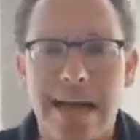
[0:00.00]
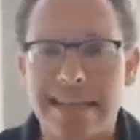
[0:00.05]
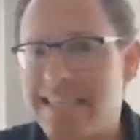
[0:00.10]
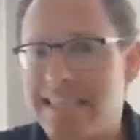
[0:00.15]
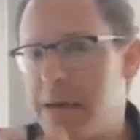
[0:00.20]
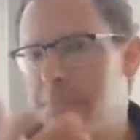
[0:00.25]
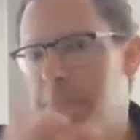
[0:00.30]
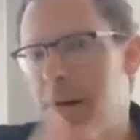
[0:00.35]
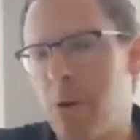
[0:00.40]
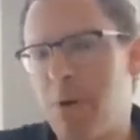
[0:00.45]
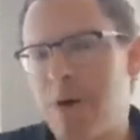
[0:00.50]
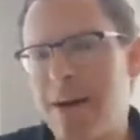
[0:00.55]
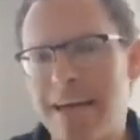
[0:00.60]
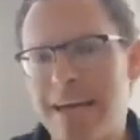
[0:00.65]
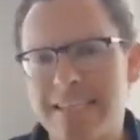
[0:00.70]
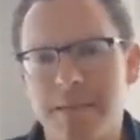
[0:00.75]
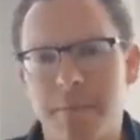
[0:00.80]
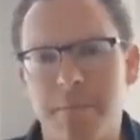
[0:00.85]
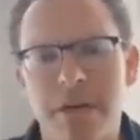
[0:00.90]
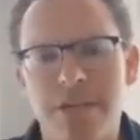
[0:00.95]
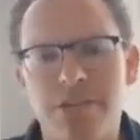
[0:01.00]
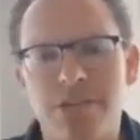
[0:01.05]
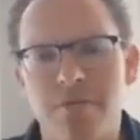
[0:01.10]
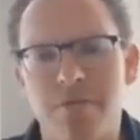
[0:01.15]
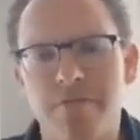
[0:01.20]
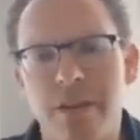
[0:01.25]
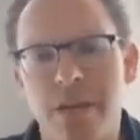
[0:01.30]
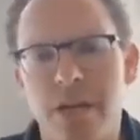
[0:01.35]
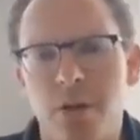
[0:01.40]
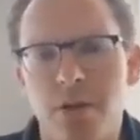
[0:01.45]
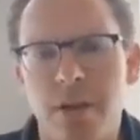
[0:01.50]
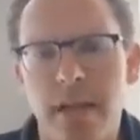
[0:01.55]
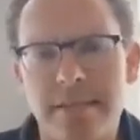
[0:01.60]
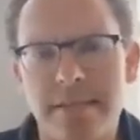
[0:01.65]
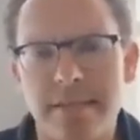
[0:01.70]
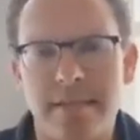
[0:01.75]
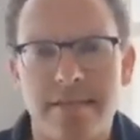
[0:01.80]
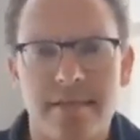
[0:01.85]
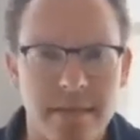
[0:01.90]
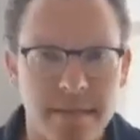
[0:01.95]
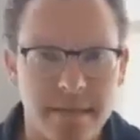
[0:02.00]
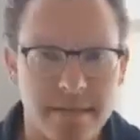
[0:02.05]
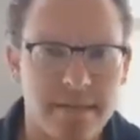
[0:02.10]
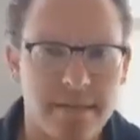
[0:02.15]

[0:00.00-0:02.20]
Tim Bowen has a bunch of video lessons on the